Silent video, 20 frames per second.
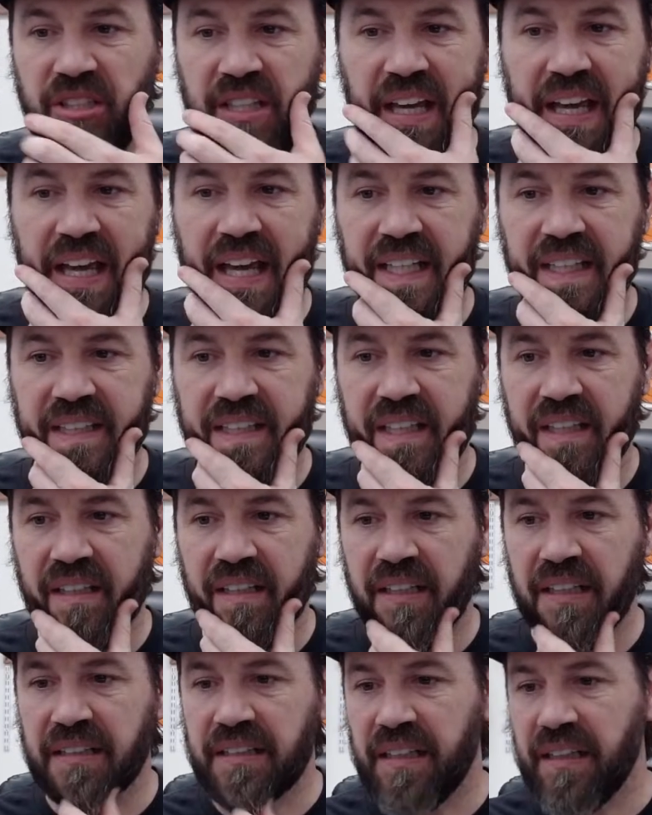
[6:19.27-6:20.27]
Kang is here.
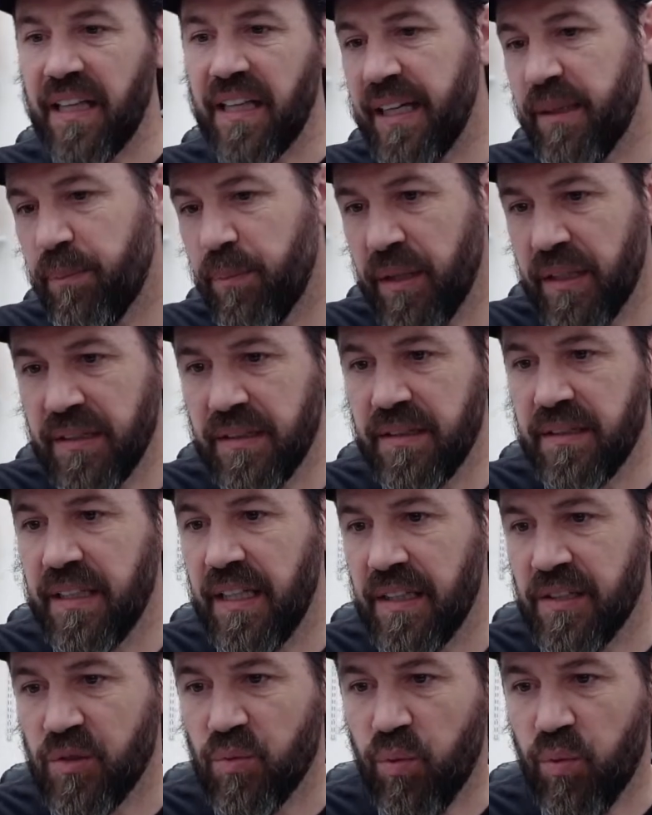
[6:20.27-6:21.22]
Hit the like button. Yes,